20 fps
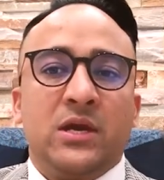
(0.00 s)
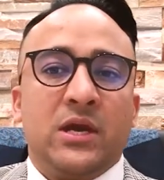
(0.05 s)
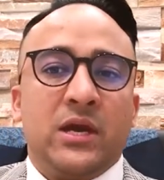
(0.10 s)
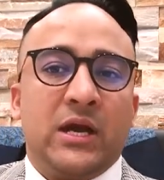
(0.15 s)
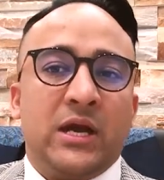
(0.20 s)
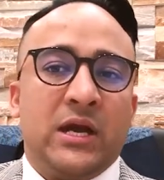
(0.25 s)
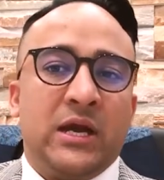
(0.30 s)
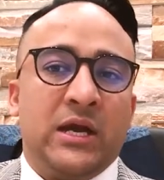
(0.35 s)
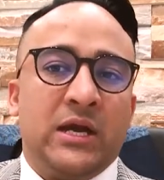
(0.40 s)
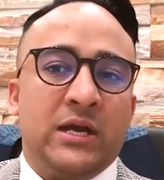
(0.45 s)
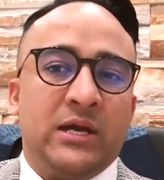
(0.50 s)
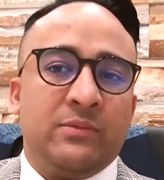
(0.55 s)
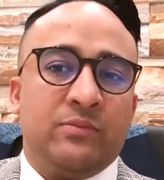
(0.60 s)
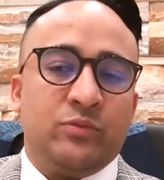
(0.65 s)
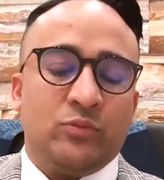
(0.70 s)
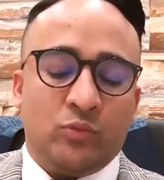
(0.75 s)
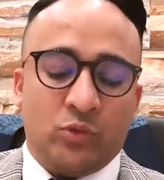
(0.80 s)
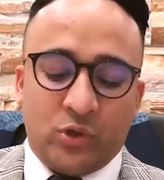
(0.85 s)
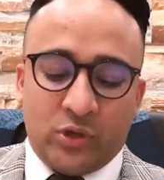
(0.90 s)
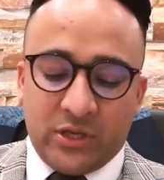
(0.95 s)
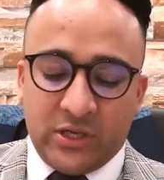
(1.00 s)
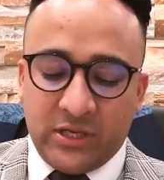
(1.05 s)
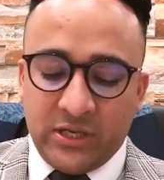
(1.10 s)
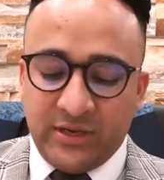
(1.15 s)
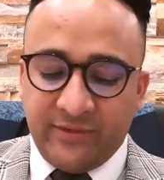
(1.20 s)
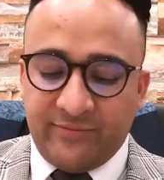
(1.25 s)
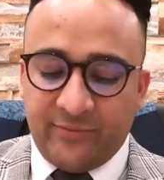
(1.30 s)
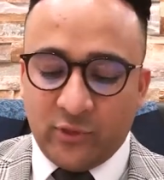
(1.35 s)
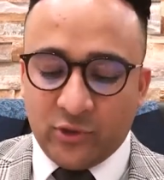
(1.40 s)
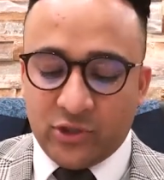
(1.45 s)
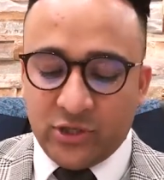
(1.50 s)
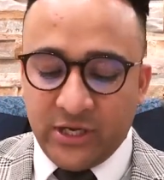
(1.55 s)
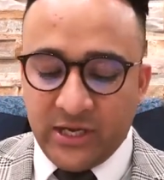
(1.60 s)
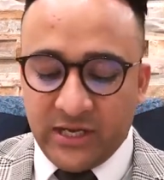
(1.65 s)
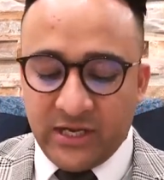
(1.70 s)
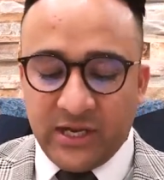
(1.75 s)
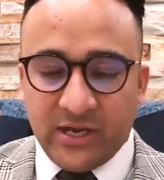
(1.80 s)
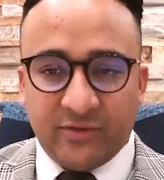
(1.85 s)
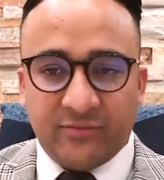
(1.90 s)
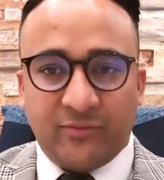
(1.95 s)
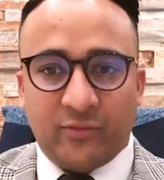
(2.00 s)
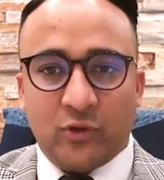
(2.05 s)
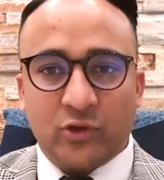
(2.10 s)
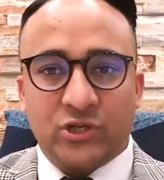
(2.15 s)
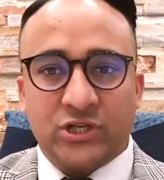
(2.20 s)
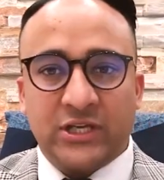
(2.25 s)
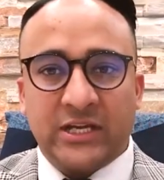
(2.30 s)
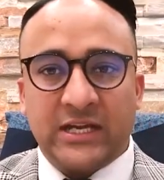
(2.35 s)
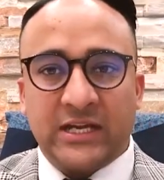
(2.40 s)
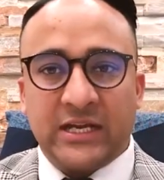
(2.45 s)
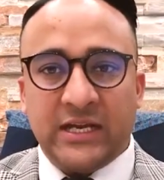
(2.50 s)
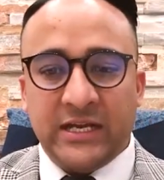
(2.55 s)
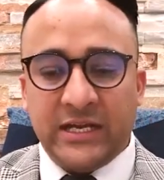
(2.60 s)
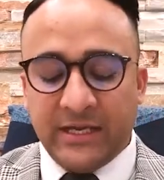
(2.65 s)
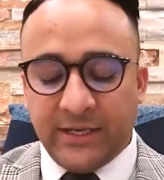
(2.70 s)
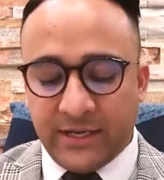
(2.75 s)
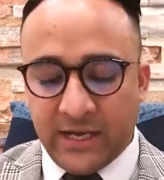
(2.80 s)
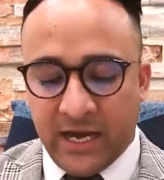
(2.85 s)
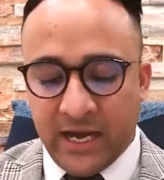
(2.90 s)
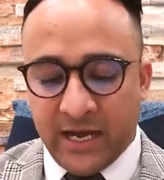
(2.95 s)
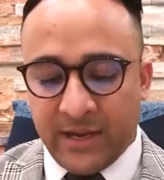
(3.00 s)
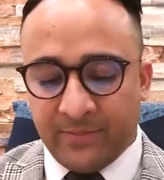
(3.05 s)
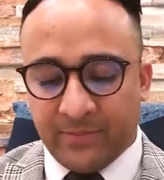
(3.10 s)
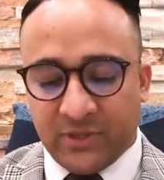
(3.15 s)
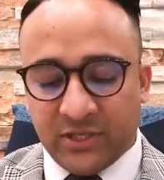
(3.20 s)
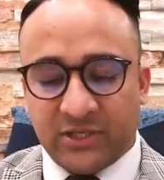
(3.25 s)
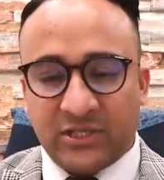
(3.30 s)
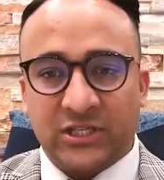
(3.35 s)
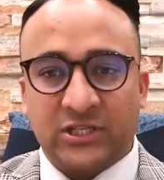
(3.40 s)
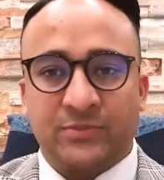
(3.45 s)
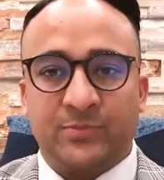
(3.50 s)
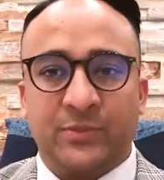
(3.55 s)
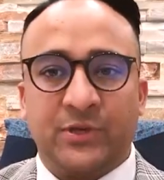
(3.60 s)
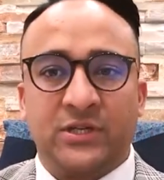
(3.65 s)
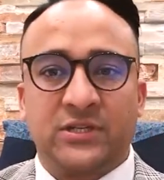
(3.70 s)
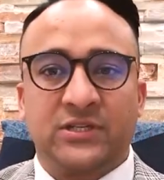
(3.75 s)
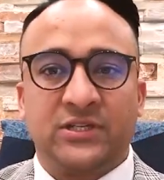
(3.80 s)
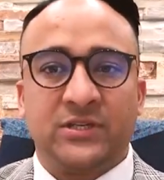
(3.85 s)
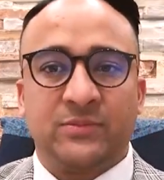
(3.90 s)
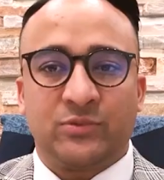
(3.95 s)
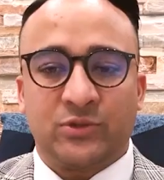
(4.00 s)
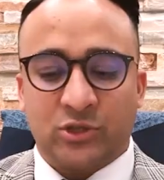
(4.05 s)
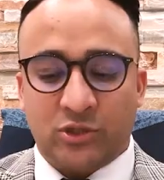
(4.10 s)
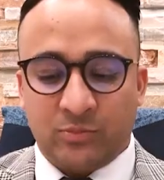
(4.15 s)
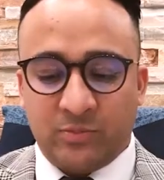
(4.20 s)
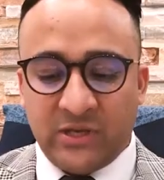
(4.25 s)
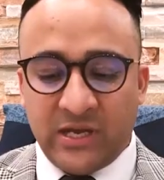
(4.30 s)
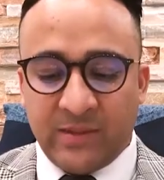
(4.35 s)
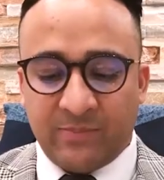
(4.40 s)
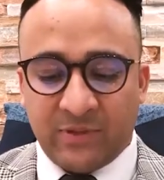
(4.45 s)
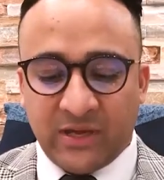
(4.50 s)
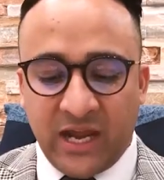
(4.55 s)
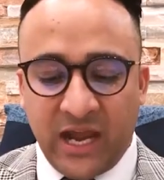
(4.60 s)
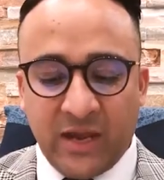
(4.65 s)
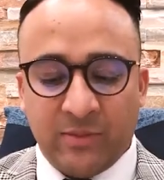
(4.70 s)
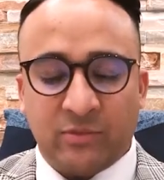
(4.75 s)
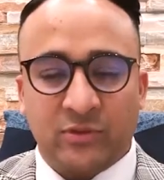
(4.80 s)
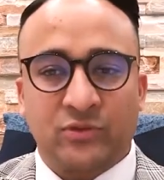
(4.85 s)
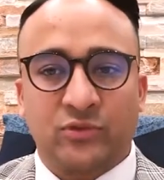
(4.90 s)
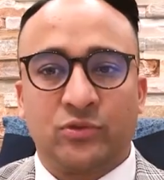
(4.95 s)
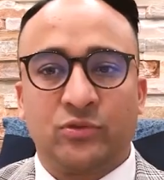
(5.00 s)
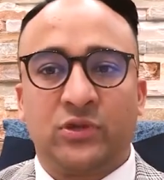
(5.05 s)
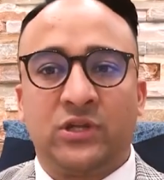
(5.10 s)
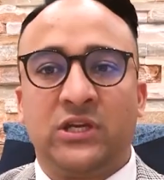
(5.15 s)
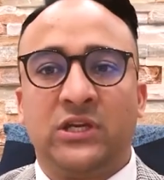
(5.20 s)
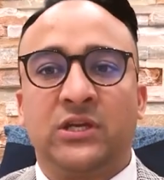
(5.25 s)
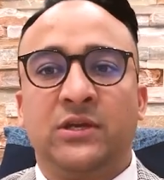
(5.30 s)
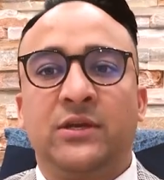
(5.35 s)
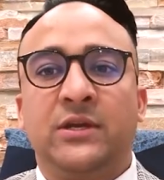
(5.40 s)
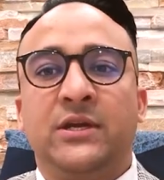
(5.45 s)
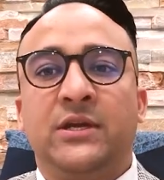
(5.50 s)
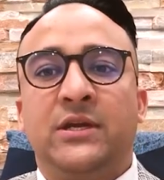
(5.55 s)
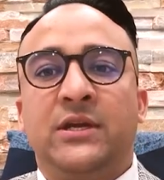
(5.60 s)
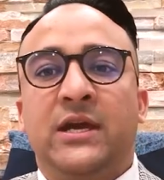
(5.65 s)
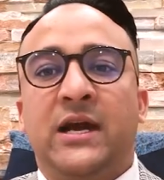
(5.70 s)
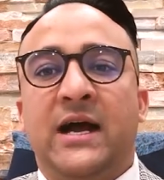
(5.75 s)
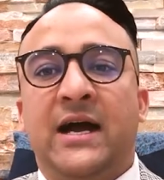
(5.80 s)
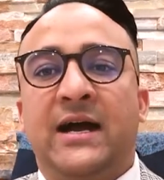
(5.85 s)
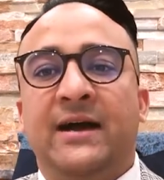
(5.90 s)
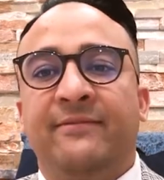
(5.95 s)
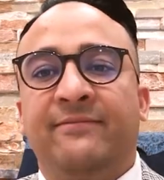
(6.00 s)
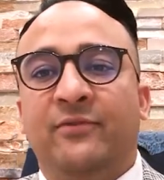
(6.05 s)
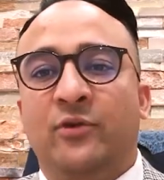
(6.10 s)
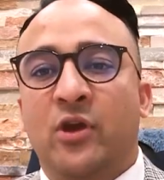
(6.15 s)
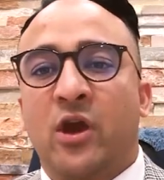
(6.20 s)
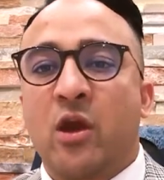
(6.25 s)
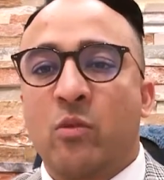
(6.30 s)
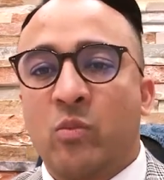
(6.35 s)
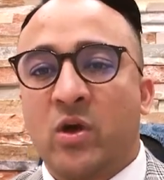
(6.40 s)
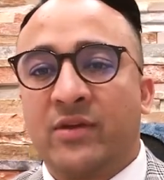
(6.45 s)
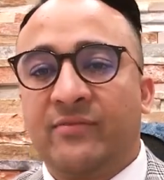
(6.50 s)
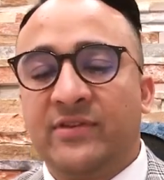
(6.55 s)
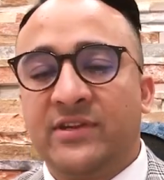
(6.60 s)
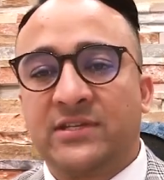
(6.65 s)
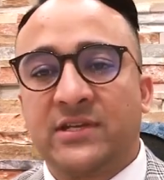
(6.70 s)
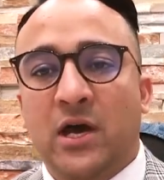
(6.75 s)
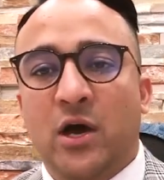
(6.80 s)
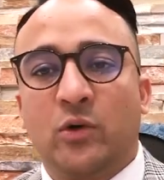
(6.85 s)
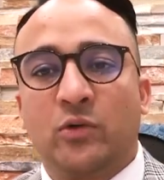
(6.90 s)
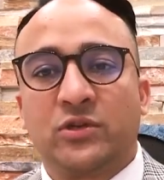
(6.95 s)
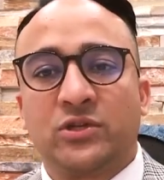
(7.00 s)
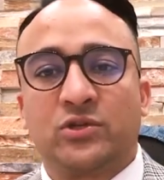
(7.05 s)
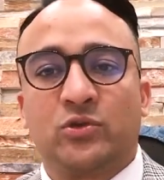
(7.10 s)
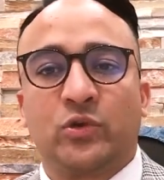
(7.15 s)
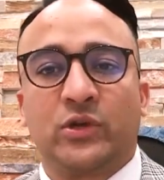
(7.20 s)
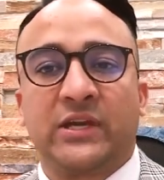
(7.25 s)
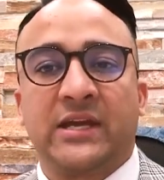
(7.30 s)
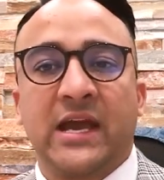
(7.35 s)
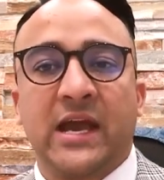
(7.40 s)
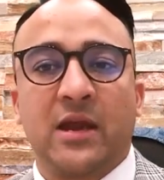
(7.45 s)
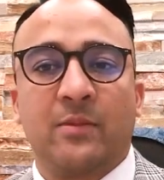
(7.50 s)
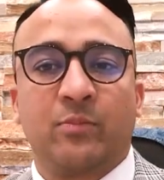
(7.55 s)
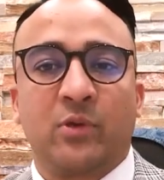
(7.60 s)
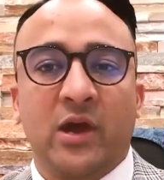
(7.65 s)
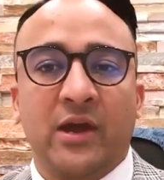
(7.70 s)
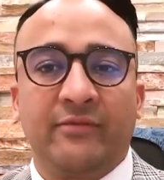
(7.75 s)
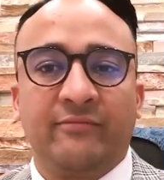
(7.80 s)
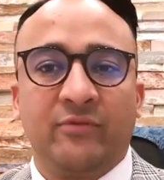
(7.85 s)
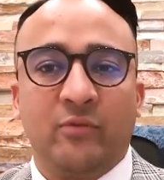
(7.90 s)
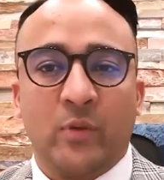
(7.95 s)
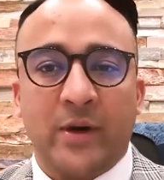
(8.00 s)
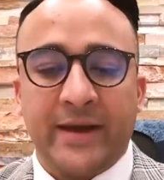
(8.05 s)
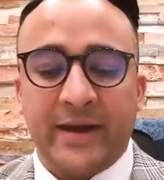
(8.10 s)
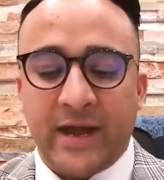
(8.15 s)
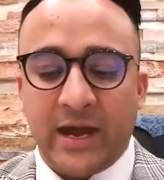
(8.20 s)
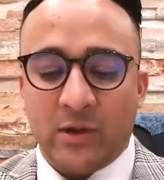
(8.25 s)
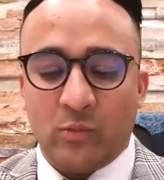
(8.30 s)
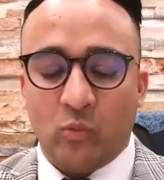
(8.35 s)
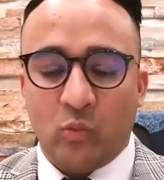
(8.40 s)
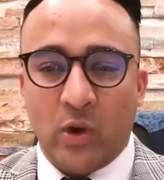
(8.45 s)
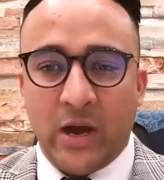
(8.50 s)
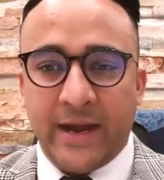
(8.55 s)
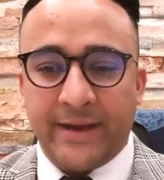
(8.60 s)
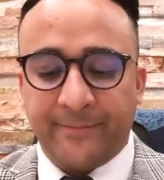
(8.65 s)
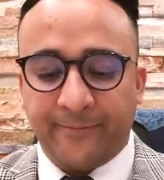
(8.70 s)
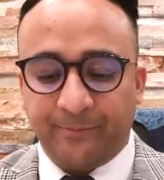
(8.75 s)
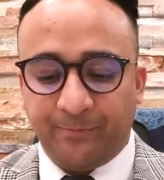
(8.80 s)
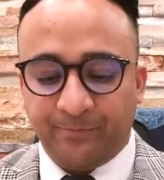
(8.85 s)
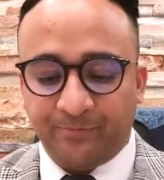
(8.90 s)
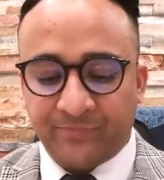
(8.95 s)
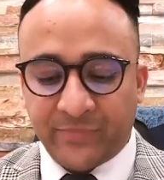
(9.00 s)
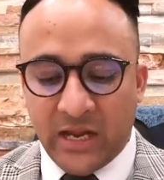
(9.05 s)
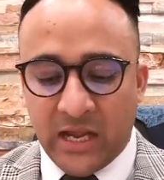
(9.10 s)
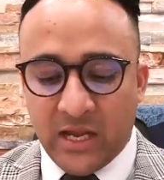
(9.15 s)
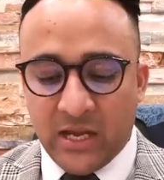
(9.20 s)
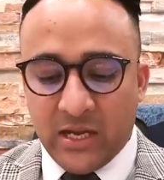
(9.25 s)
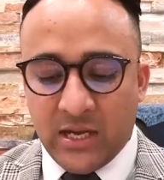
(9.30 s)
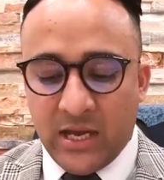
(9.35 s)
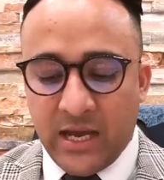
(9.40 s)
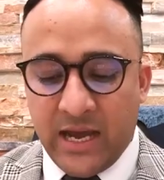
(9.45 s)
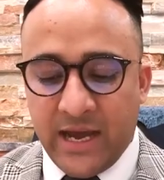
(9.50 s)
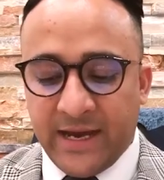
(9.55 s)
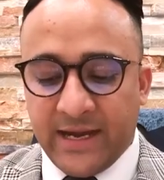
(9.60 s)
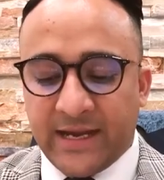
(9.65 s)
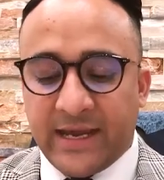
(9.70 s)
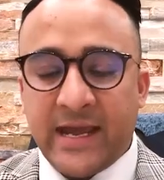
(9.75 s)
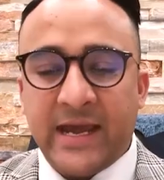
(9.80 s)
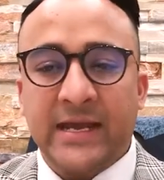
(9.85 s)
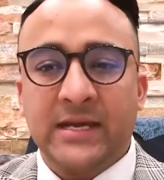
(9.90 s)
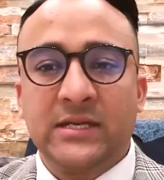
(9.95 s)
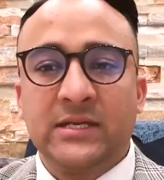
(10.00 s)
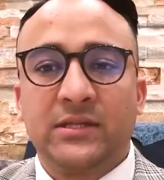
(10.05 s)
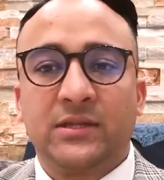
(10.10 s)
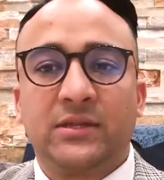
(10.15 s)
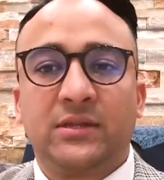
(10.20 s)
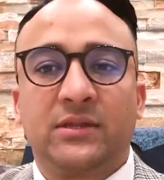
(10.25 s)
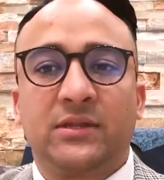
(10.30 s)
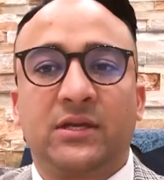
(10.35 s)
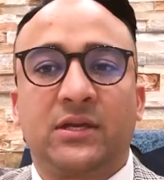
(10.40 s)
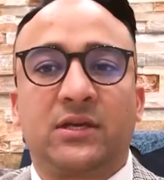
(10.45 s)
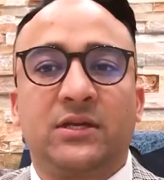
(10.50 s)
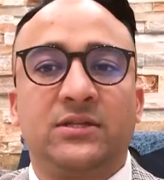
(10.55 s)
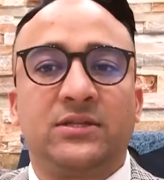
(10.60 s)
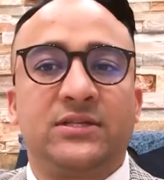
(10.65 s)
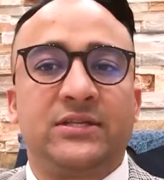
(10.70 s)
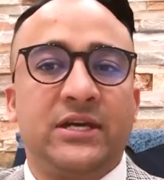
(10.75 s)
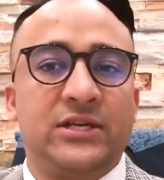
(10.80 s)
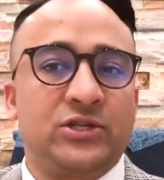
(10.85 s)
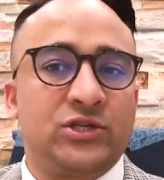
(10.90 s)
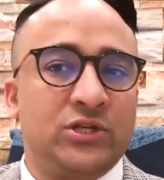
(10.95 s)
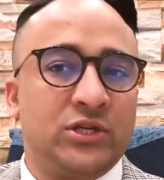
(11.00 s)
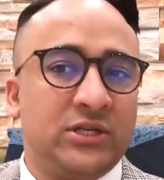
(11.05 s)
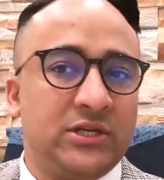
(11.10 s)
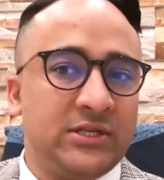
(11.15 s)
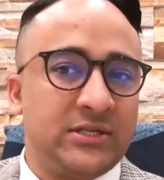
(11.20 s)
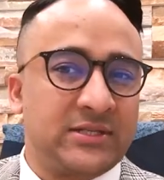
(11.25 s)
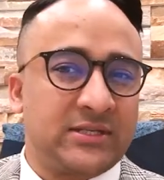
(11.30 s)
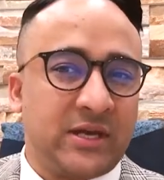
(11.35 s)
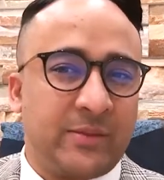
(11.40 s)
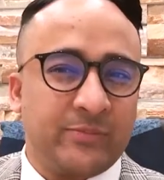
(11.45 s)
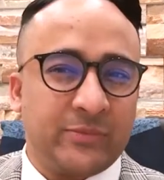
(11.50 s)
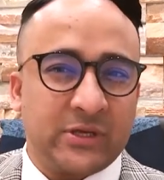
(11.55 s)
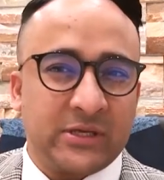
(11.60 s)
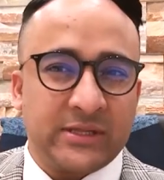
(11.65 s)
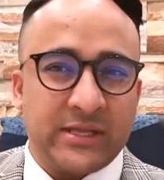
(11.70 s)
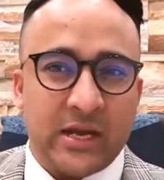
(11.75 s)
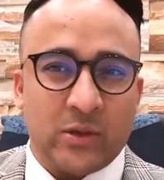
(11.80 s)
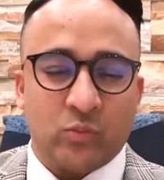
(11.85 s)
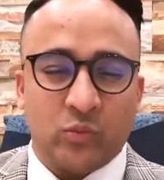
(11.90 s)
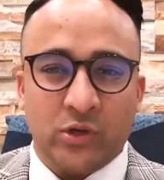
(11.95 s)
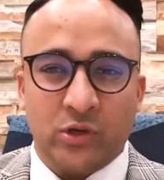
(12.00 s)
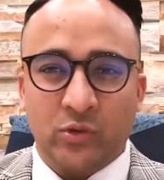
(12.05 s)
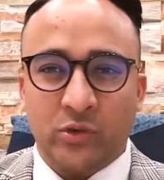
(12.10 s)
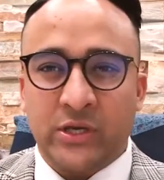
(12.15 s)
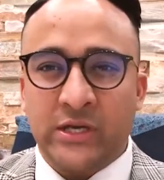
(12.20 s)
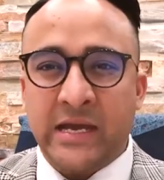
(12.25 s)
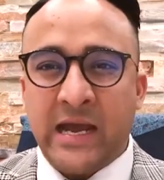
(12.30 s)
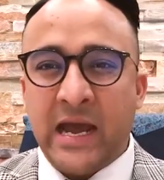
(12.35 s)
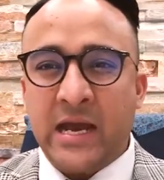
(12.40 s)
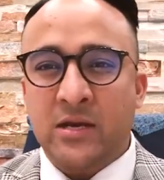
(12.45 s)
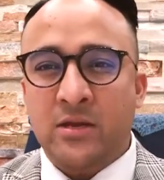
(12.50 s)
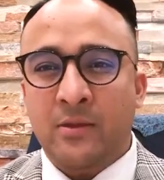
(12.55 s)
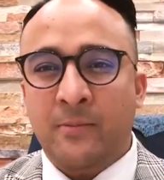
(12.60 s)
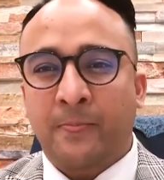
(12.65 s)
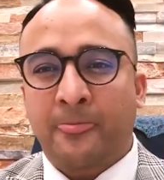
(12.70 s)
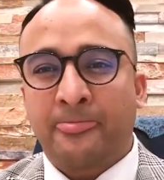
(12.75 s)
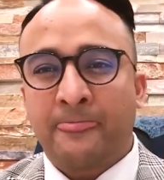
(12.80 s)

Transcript: fortunately, unfortunately, the Dismant seems to be applicable to the 491 visa holders looking at applying for 191. And again, the concession is something that we're looking at